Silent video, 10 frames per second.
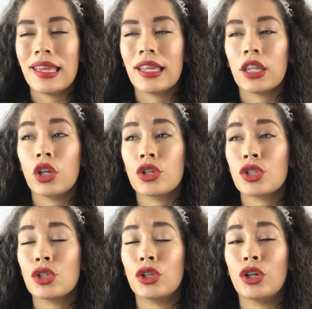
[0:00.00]
it
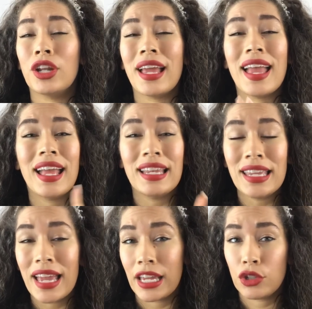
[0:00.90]
looks good
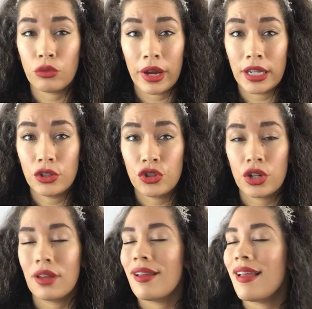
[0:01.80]
any age
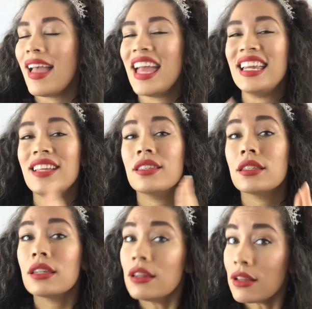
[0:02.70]
range, any
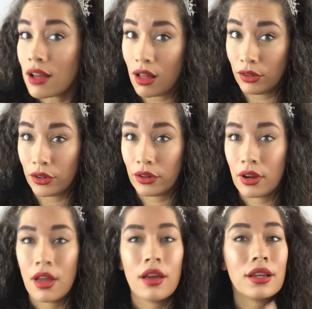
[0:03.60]
skin color,
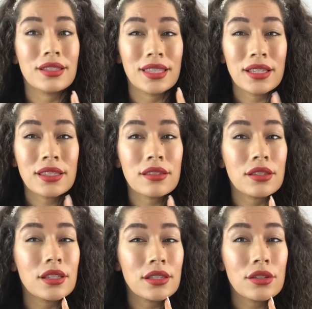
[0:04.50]
because this
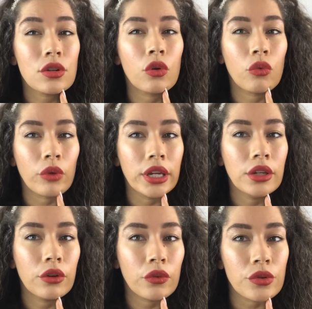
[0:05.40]
is a great
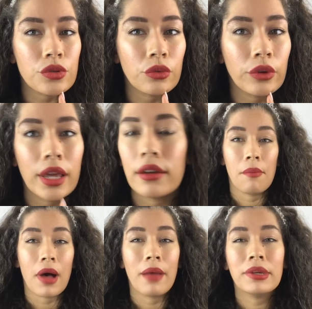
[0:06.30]
universal red.
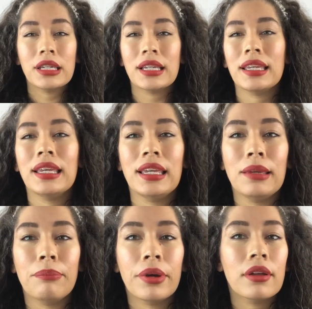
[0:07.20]
I'm gonna
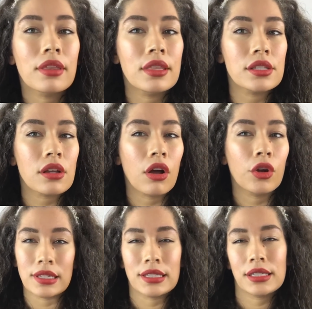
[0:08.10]
keep this on
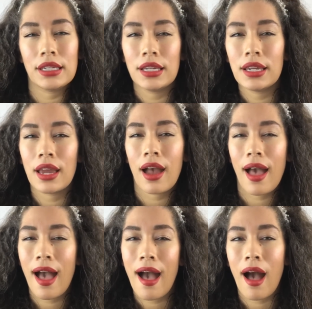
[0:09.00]
to see
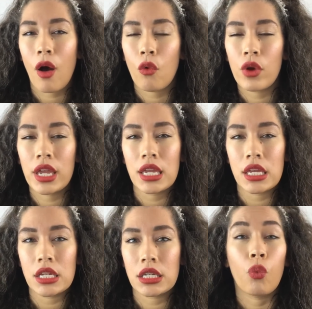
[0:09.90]
how
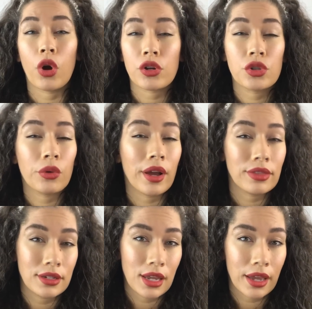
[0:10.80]
it works throughout
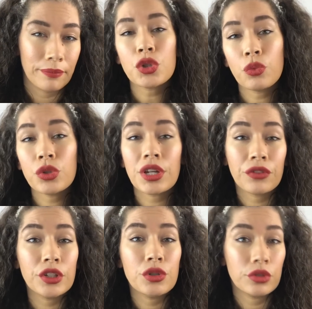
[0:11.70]
the day. So we'll
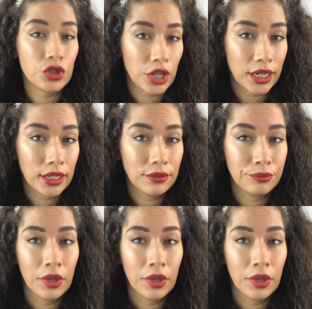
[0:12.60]
definitely do a check-in,